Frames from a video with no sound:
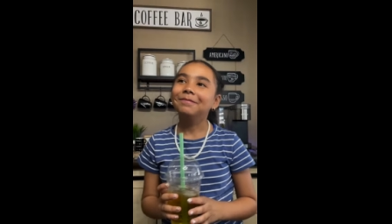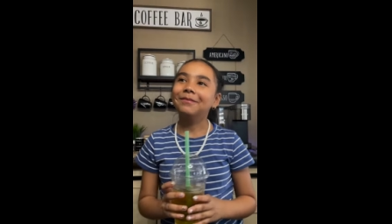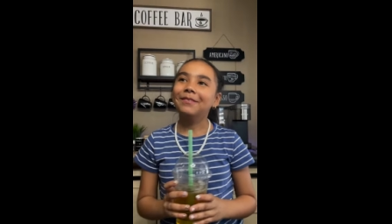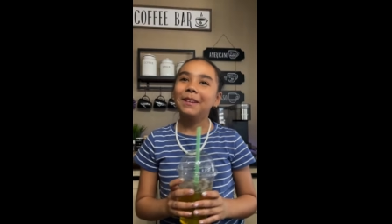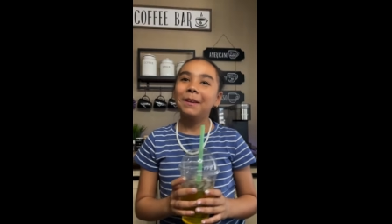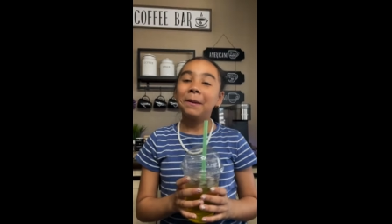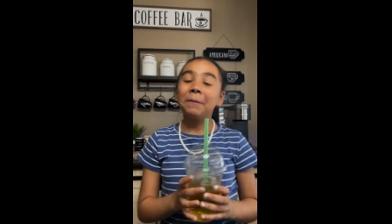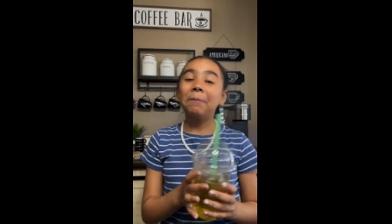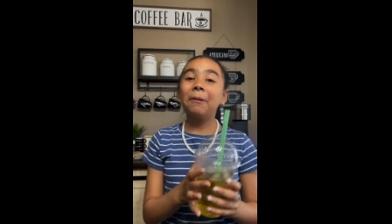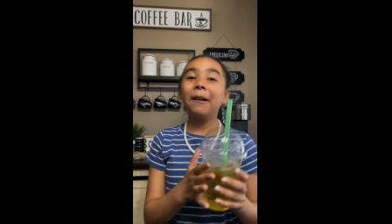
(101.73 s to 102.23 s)

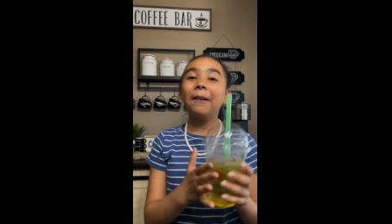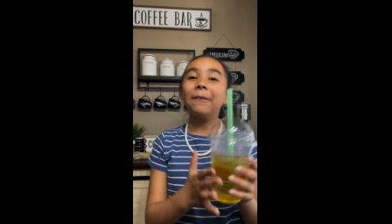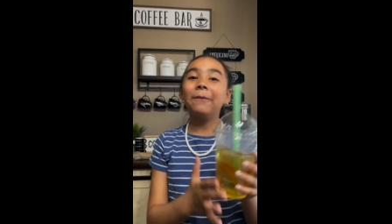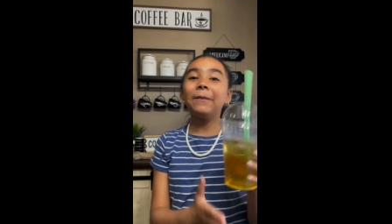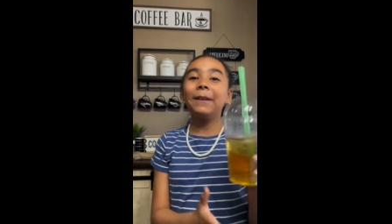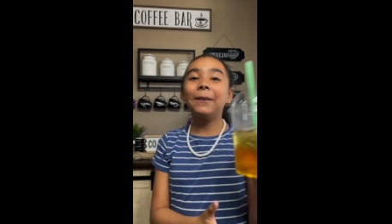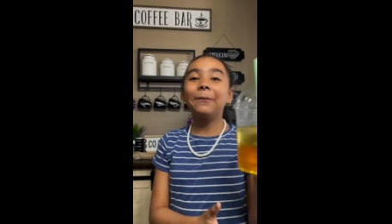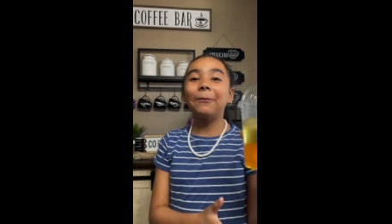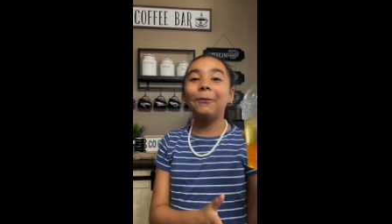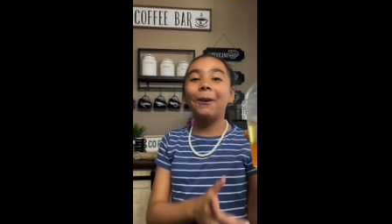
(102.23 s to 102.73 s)
Mmm.
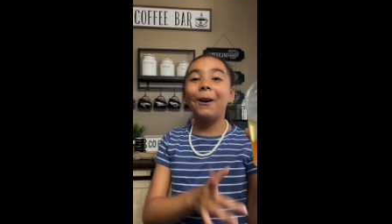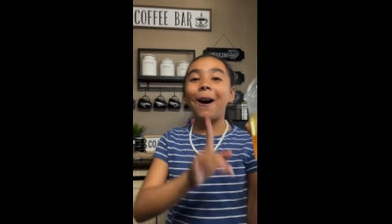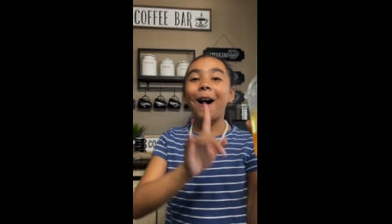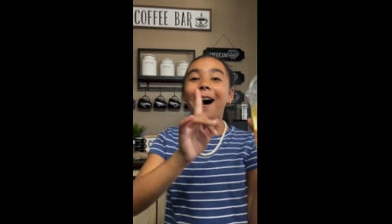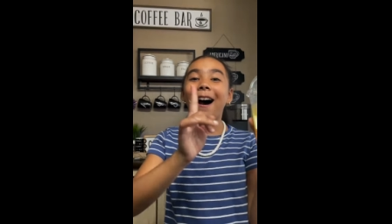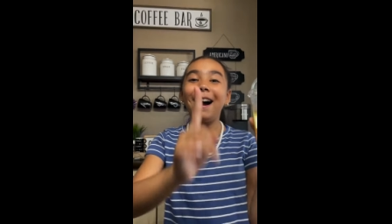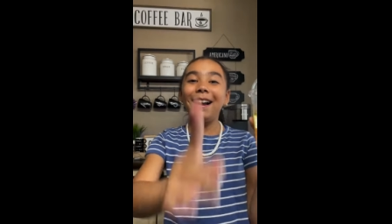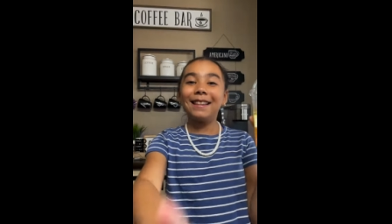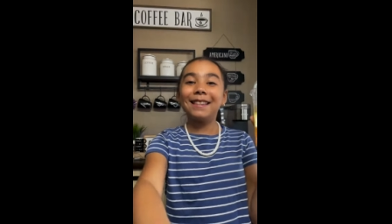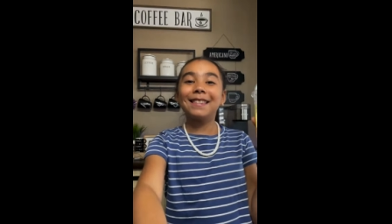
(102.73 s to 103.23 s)
Perfect for a
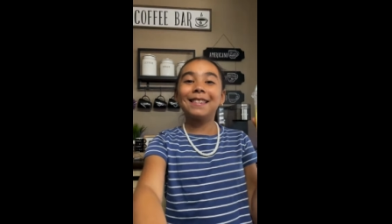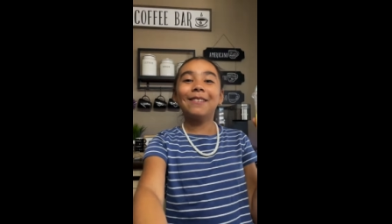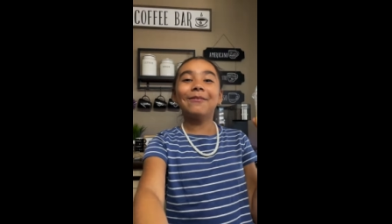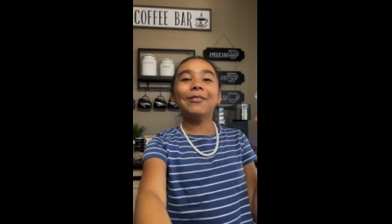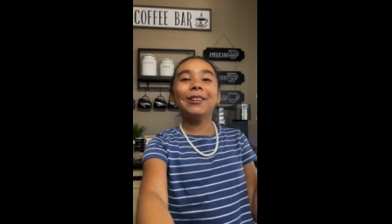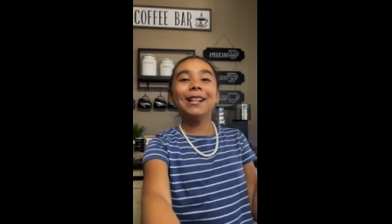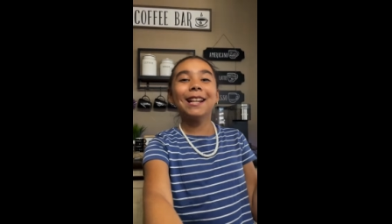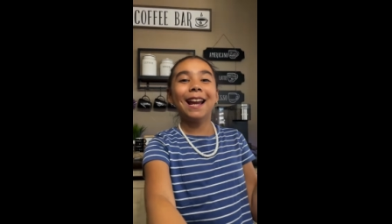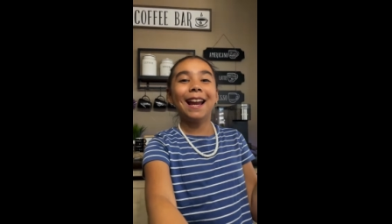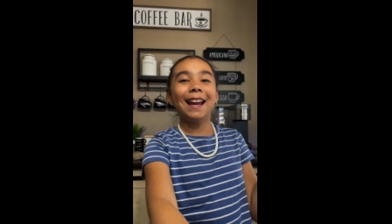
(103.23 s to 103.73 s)
hot summer
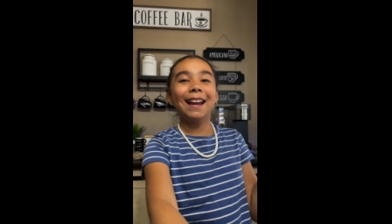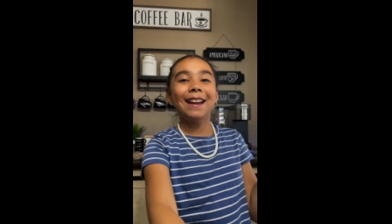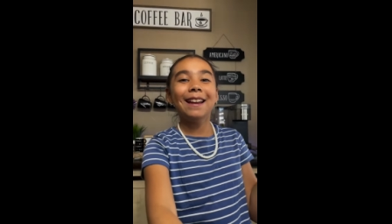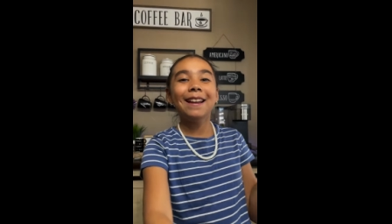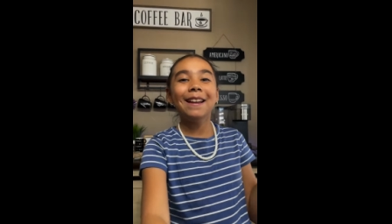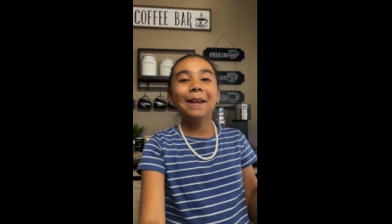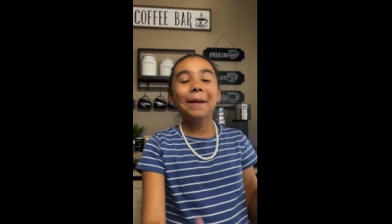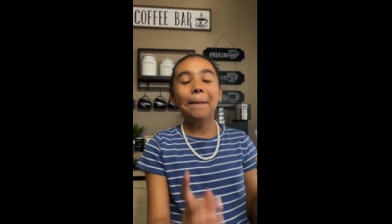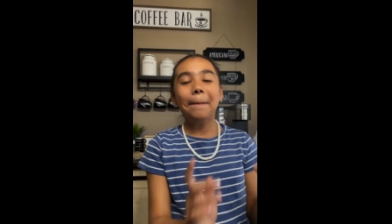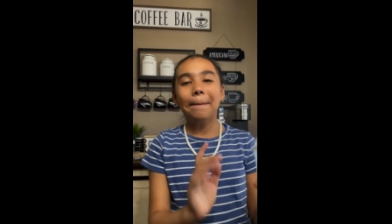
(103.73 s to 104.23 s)
day.
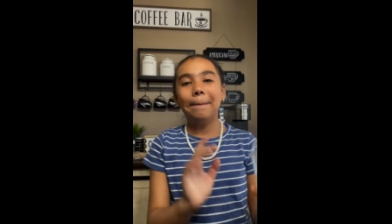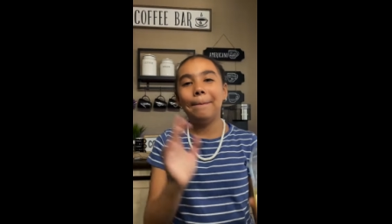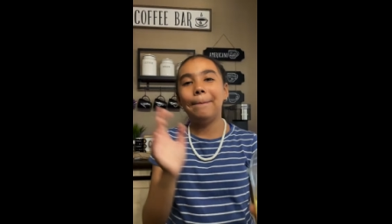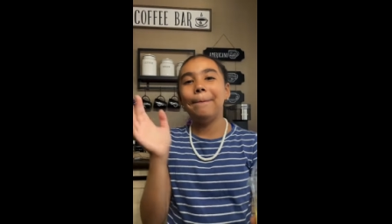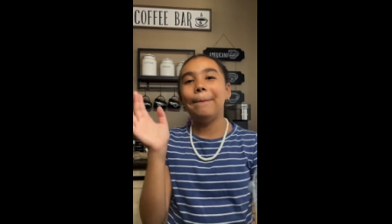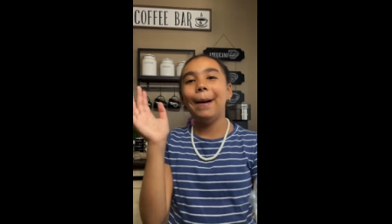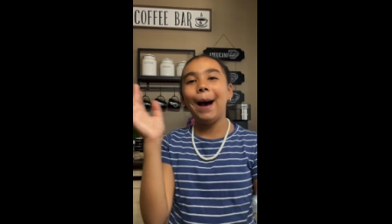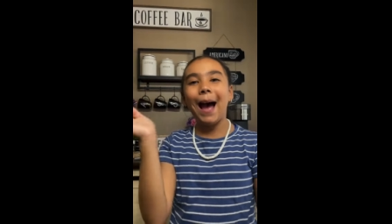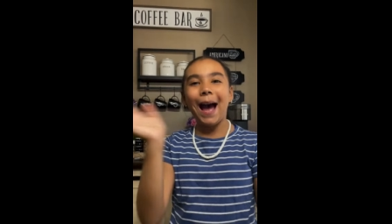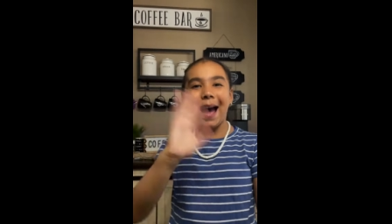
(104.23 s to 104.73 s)

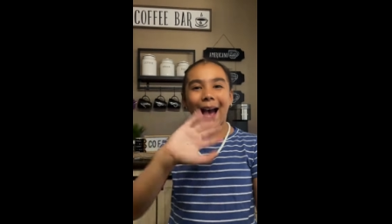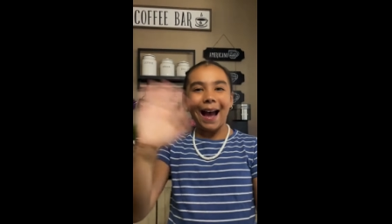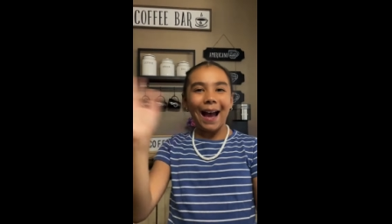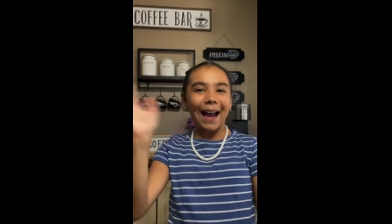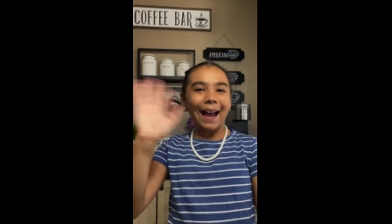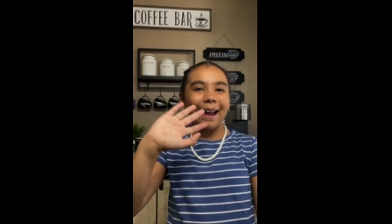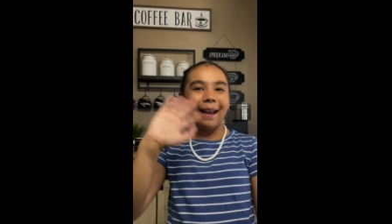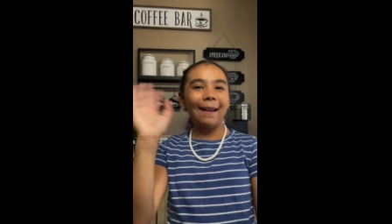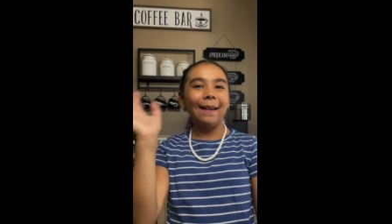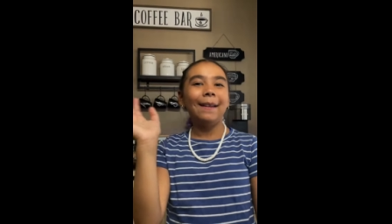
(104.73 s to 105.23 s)

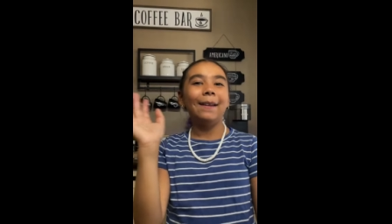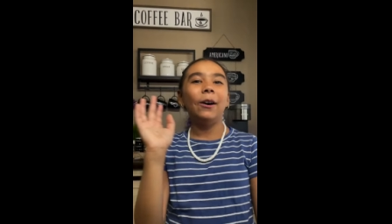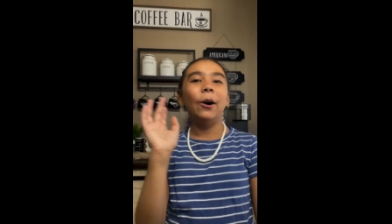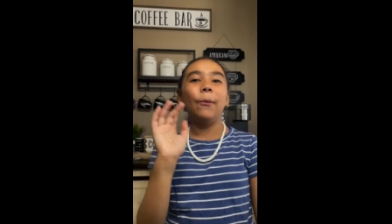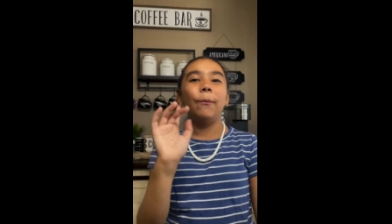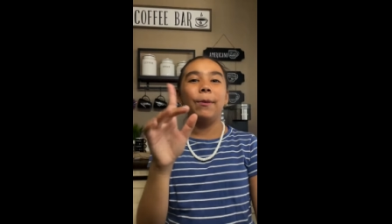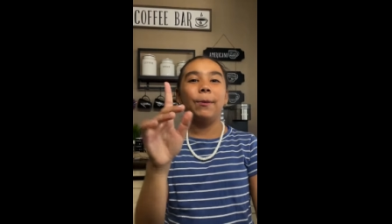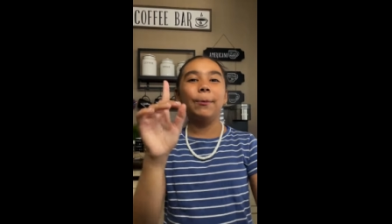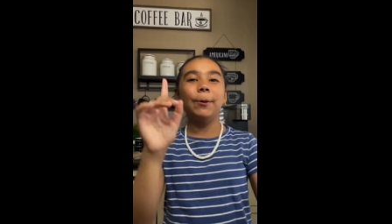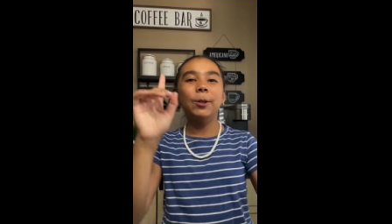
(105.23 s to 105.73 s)
Bye. Hope
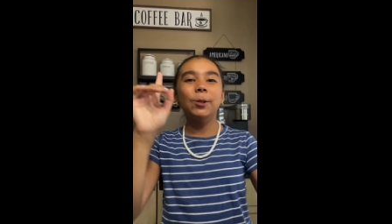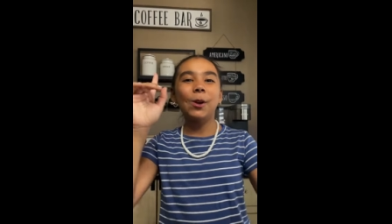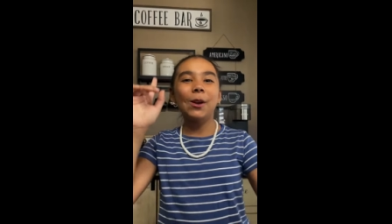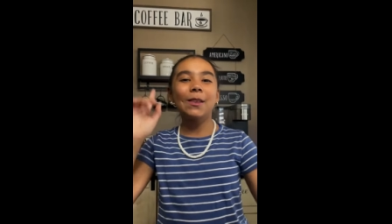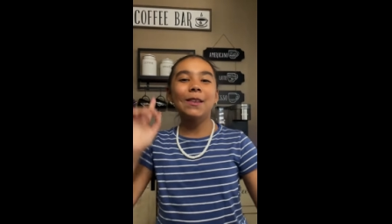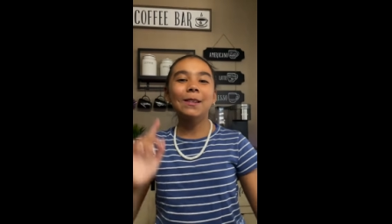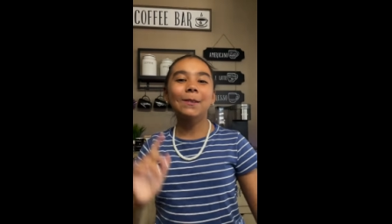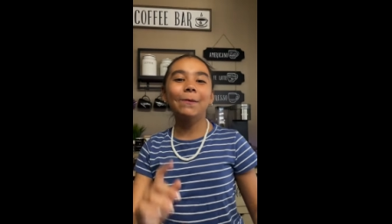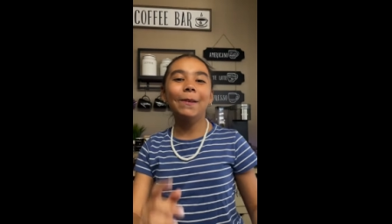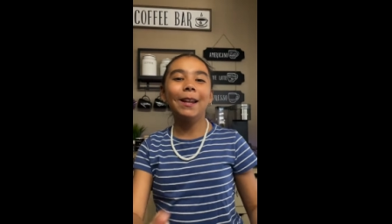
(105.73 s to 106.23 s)
you enjoy
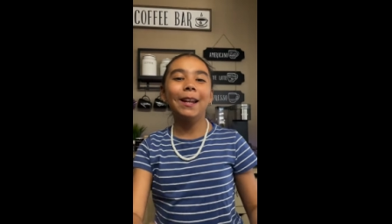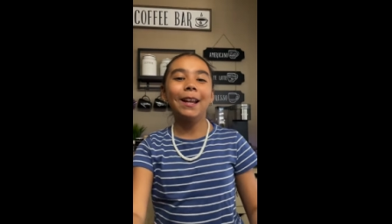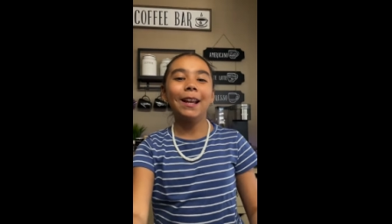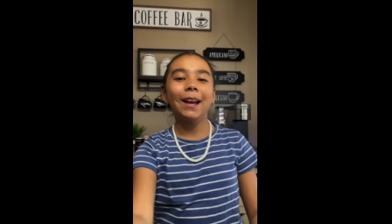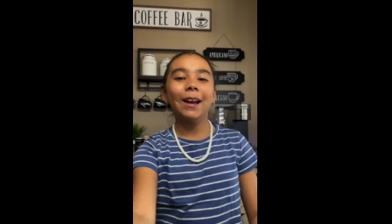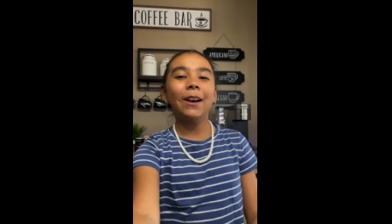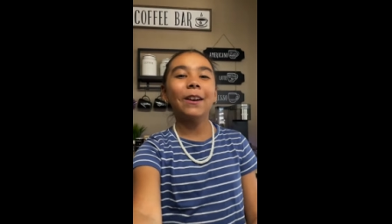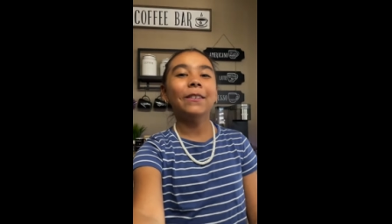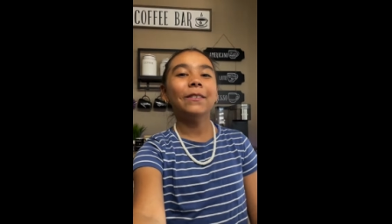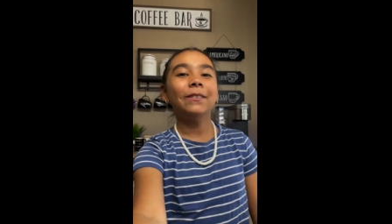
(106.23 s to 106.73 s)
this
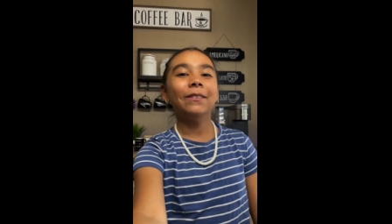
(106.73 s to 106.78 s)
video.